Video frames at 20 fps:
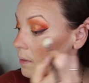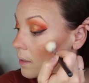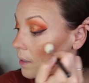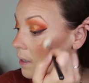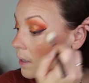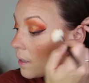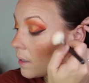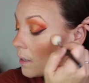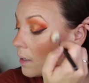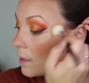
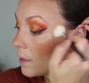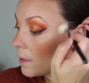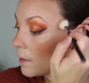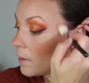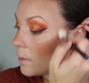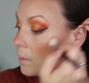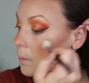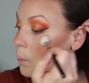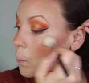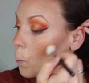
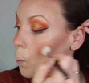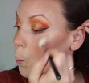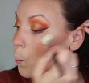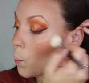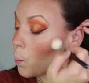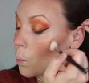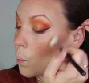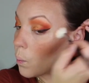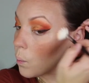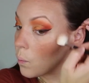side.
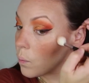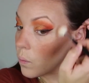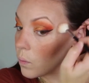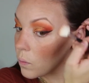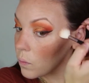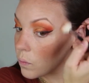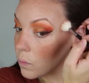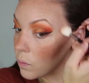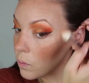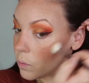
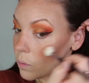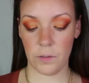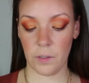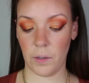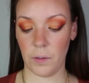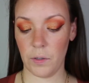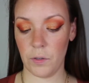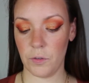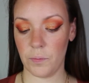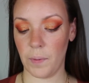So
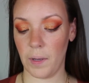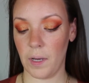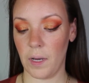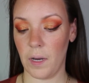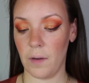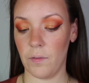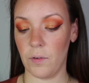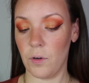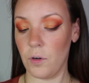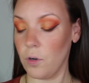I'll use my
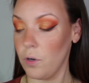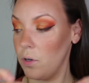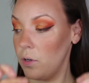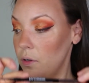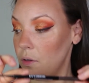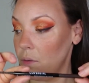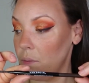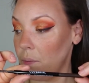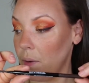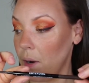
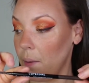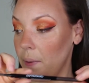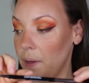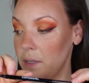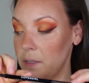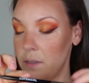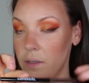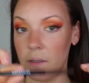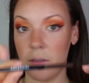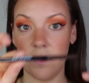CoverGirl brow
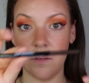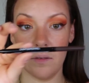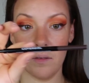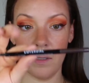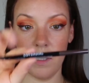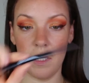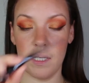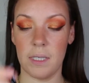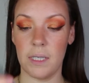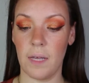pencil in